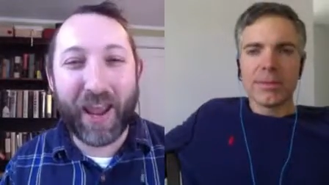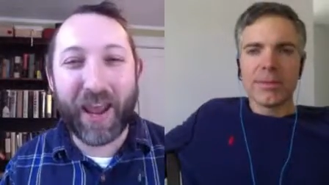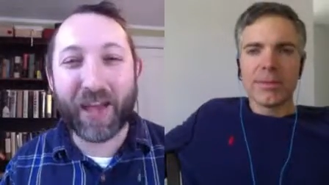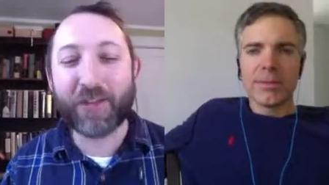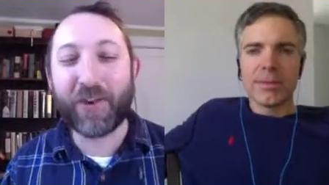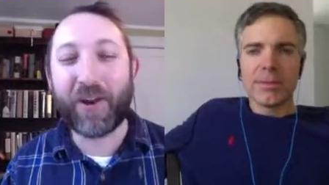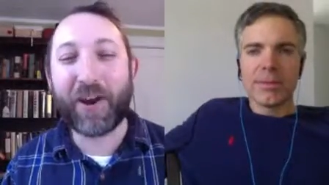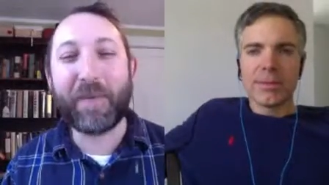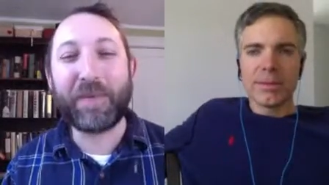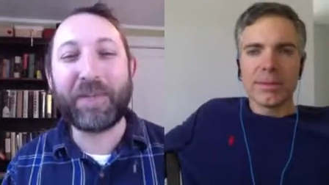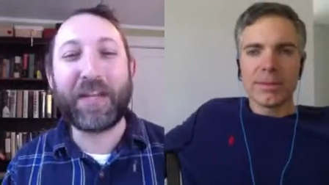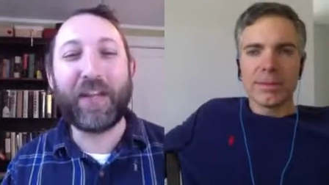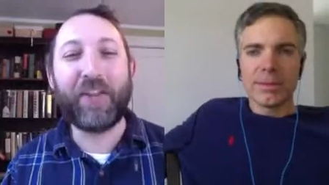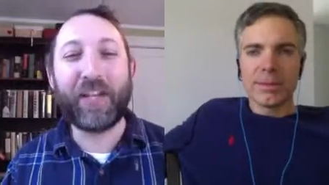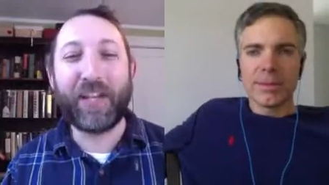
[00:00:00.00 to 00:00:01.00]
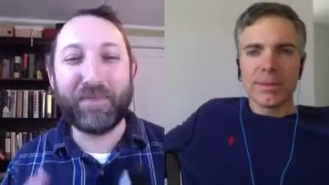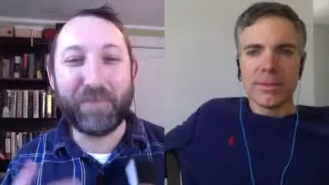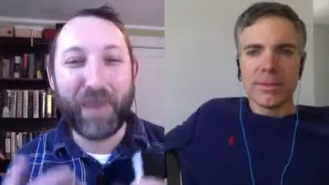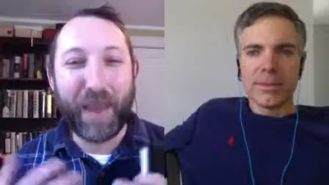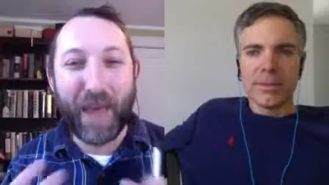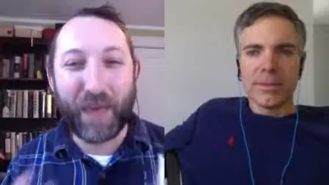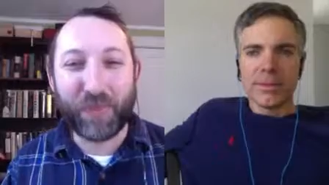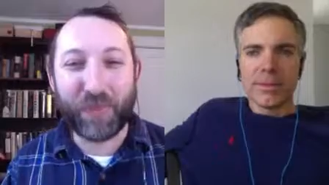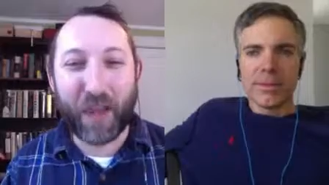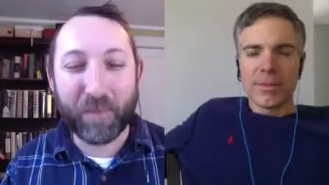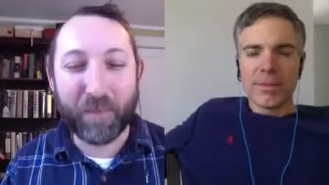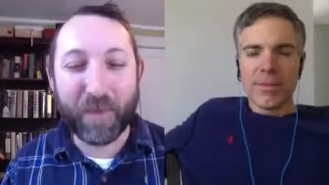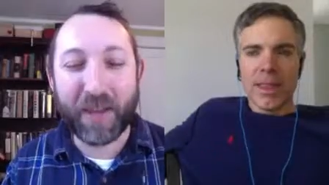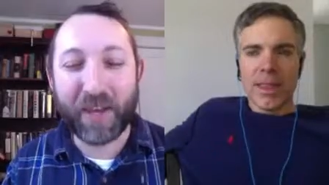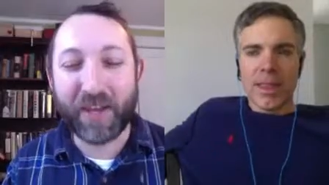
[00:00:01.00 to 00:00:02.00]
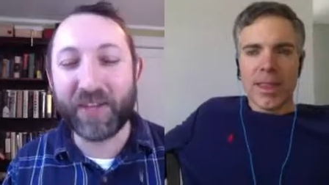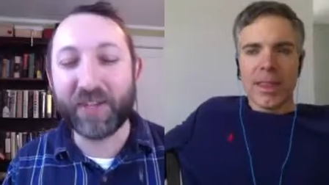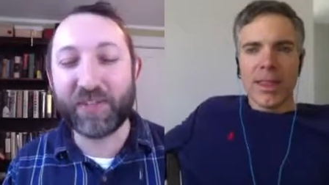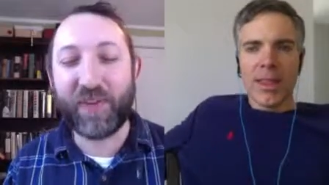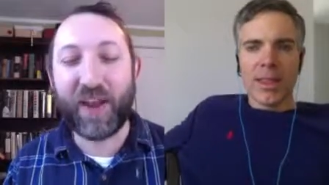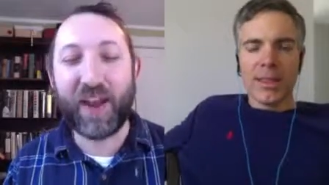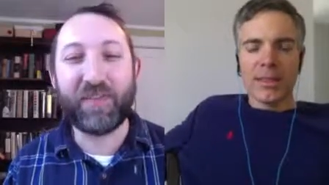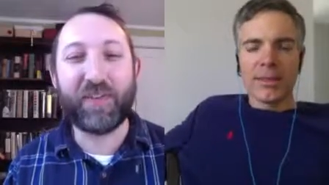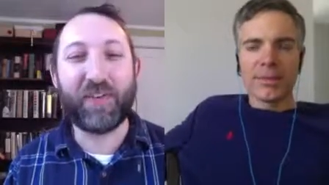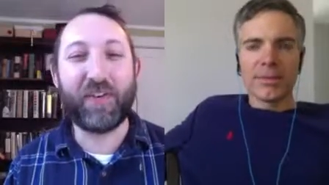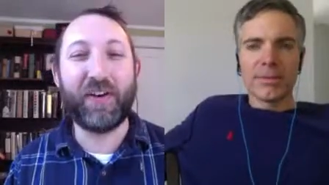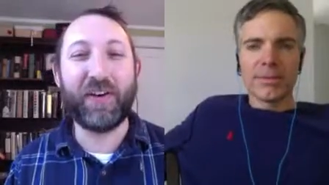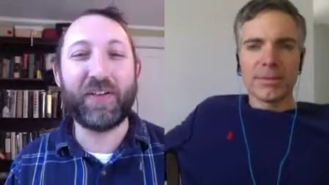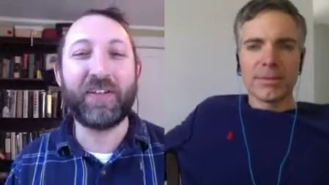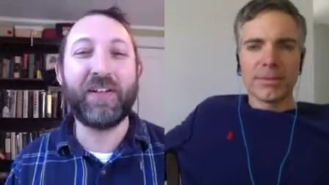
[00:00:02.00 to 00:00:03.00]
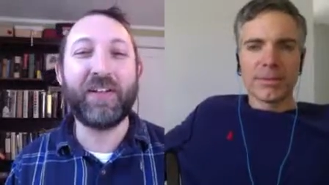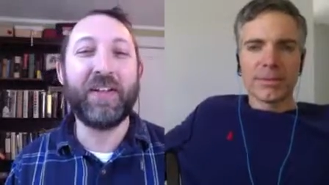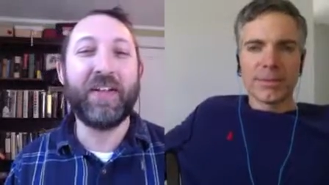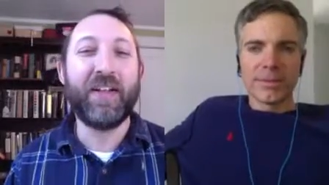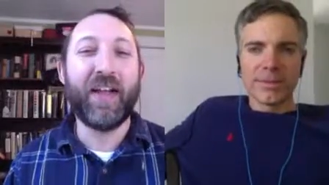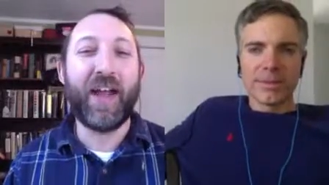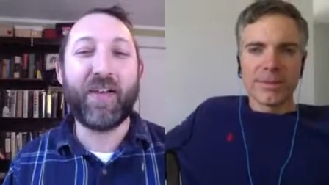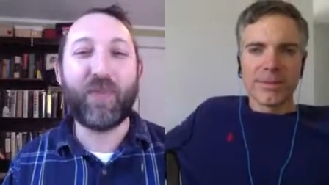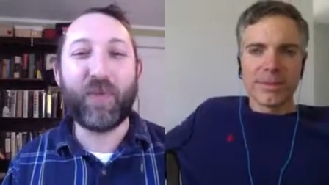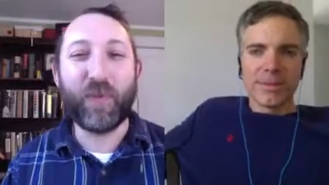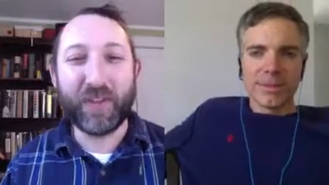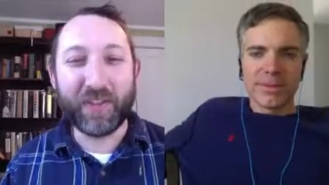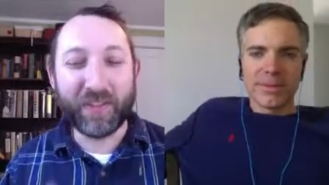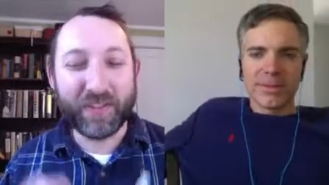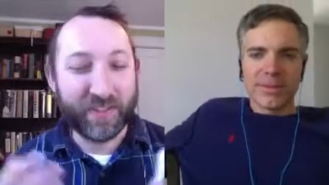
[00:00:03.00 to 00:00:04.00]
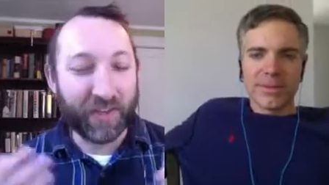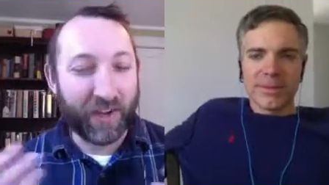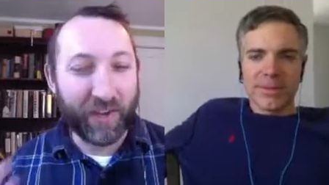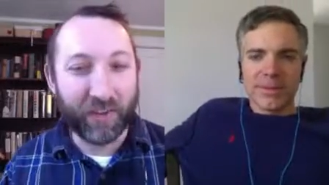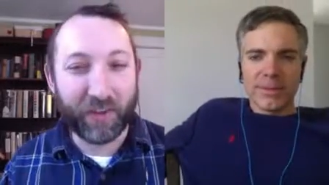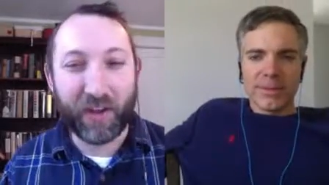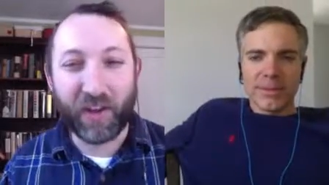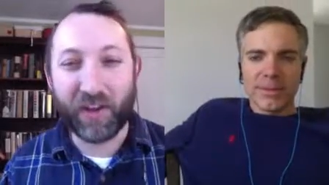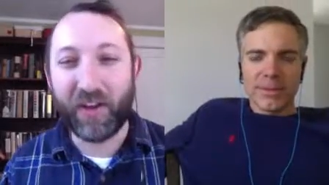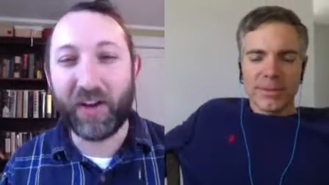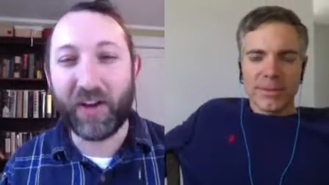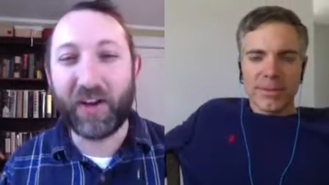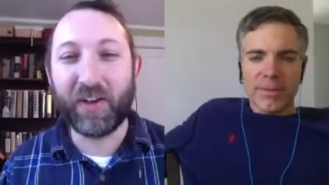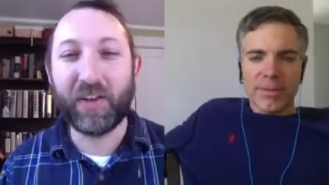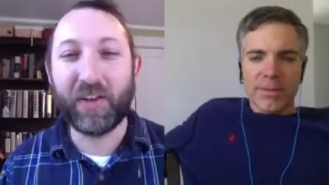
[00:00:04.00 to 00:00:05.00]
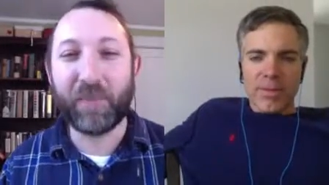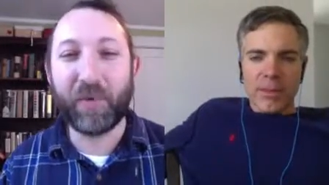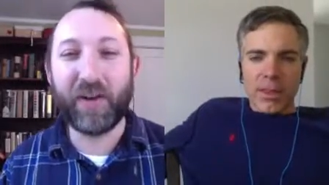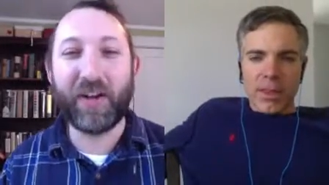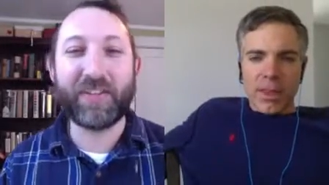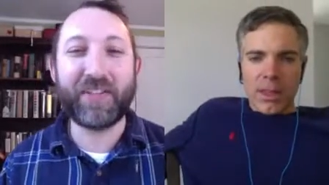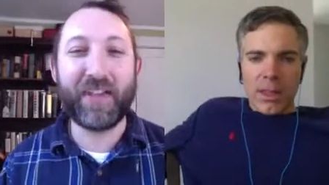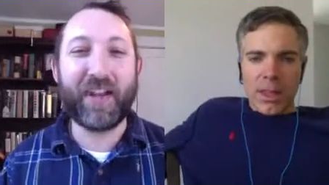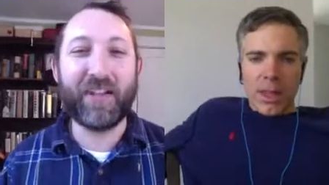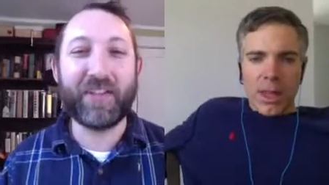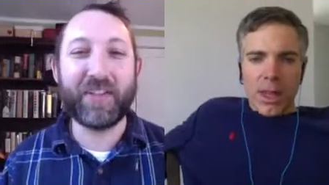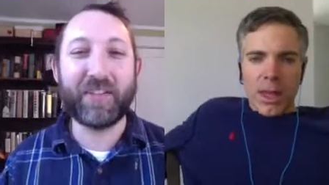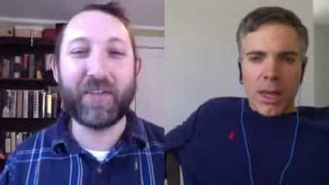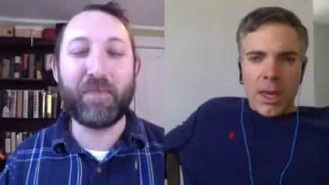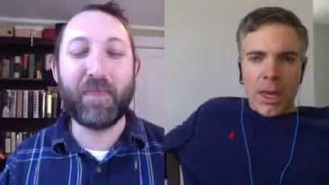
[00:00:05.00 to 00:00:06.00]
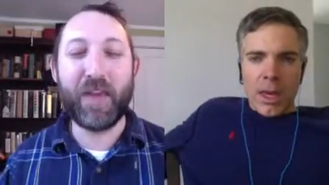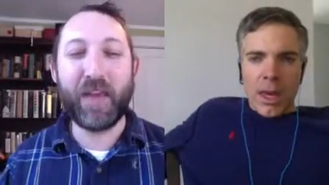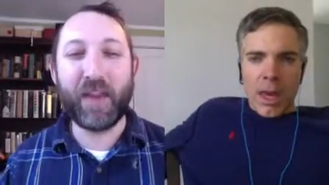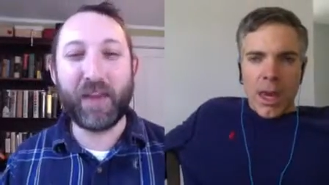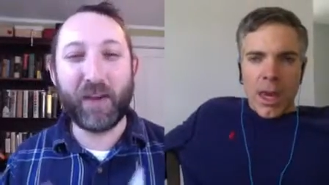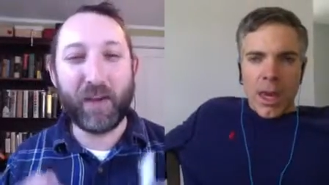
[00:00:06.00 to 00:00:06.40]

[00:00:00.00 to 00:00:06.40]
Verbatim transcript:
Speaker 1: I talk about the delegate math not being in his favor and everyone's on on, on the Bernie side says I'm being I'm